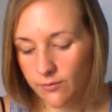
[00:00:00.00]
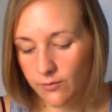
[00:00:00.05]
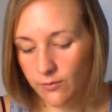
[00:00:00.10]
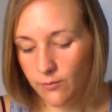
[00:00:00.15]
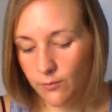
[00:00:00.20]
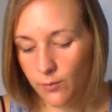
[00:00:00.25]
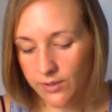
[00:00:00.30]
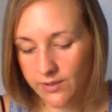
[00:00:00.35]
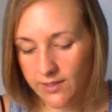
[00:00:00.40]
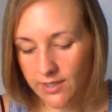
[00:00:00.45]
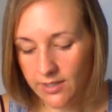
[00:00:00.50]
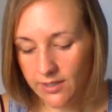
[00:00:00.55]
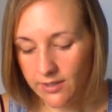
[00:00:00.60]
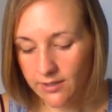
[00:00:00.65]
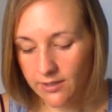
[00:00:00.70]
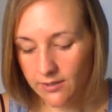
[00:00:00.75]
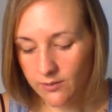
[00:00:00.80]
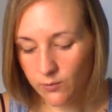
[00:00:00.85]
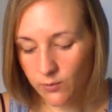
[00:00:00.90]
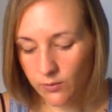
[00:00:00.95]
what's hidden
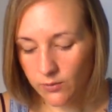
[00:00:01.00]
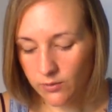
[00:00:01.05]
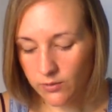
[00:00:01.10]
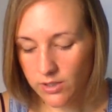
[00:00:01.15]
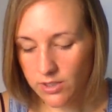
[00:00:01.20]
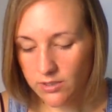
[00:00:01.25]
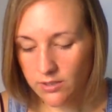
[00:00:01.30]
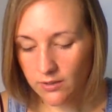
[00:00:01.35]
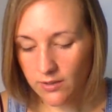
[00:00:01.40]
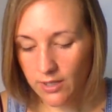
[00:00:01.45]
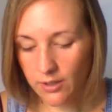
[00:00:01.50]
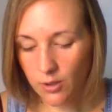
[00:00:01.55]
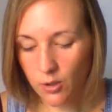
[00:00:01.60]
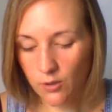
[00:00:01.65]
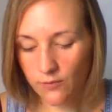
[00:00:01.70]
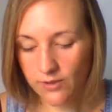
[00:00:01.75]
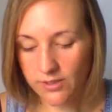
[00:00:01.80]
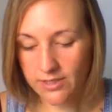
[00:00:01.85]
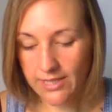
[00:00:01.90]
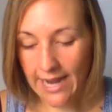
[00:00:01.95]
is we're learning to let go
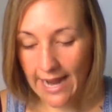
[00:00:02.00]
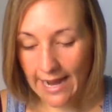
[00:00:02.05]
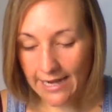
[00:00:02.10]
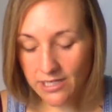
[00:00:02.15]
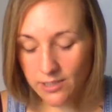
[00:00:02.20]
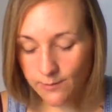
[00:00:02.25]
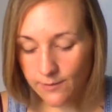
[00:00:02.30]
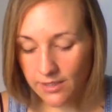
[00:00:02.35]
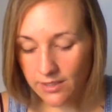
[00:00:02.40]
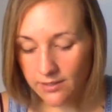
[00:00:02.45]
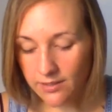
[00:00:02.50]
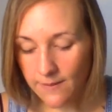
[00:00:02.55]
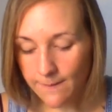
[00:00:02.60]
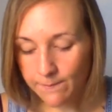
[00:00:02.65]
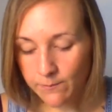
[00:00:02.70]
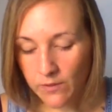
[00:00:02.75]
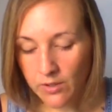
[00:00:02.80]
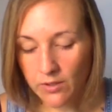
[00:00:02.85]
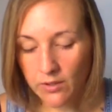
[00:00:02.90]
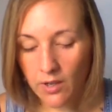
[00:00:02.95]
of attachment.
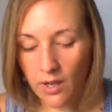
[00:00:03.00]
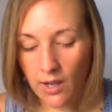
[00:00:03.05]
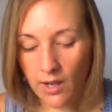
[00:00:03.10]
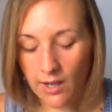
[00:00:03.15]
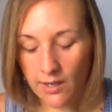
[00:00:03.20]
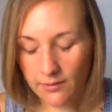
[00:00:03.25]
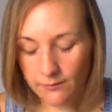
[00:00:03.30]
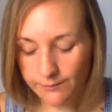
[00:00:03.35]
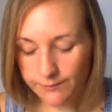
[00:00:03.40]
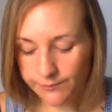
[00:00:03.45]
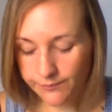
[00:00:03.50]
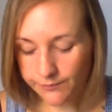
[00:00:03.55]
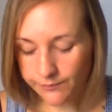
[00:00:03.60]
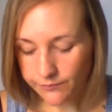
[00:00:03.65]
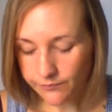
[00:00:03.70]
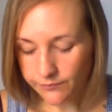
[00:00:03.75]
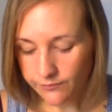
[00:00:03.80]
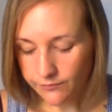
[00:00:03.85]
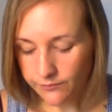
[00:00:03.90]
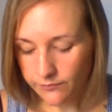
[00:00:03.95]
Um,
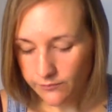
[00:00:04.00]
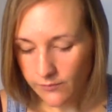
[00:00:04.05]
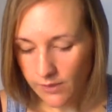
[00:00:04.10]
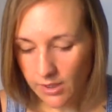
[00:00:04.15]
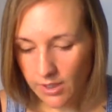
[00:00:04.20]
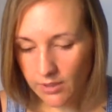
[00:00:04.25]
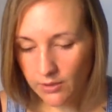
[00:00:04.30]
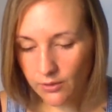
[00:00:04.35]
and